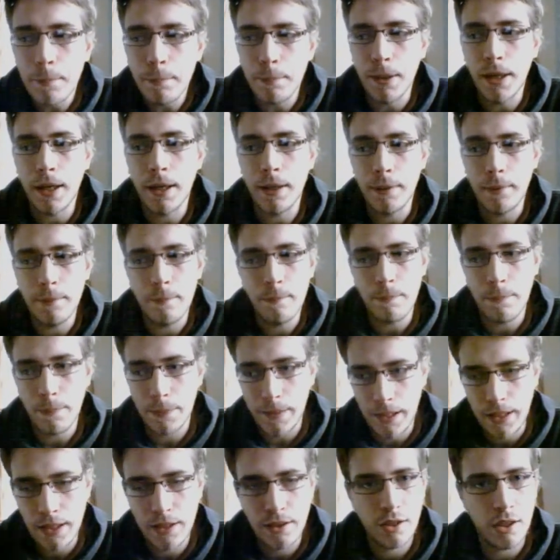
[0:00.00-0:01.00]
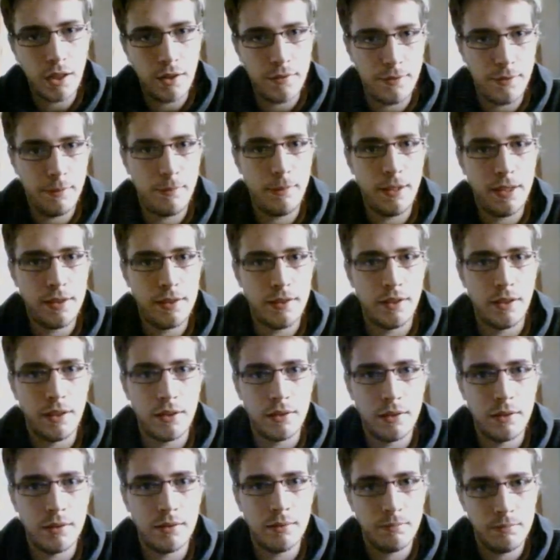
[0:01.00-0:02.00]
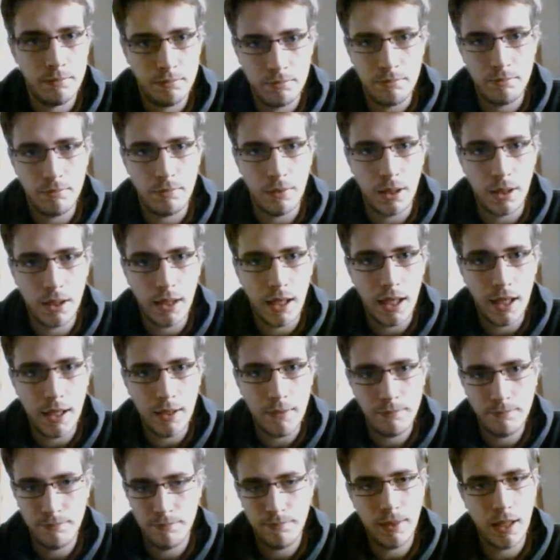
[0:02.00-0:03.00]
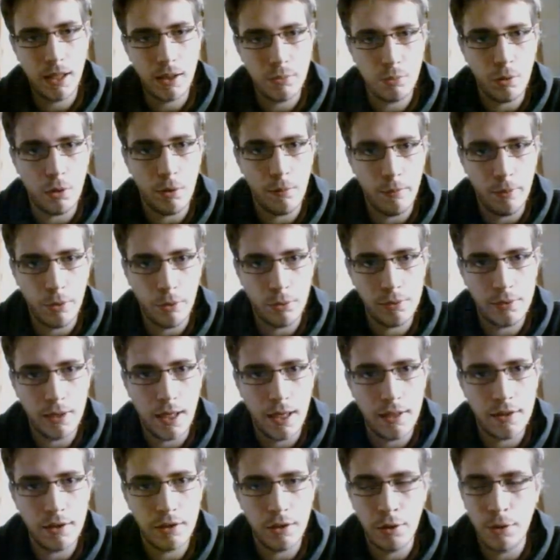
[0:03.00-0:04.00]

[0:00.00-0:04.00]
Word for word: but he's good for business. Okay? That's what it boils down